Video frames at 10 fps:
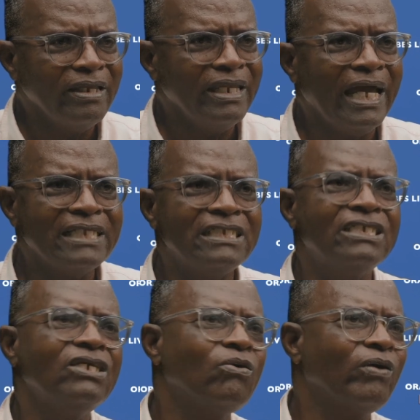They had
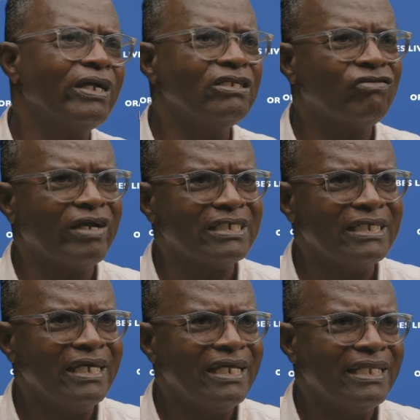zero interest.
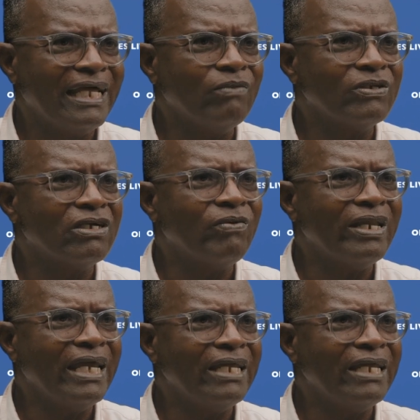That was already in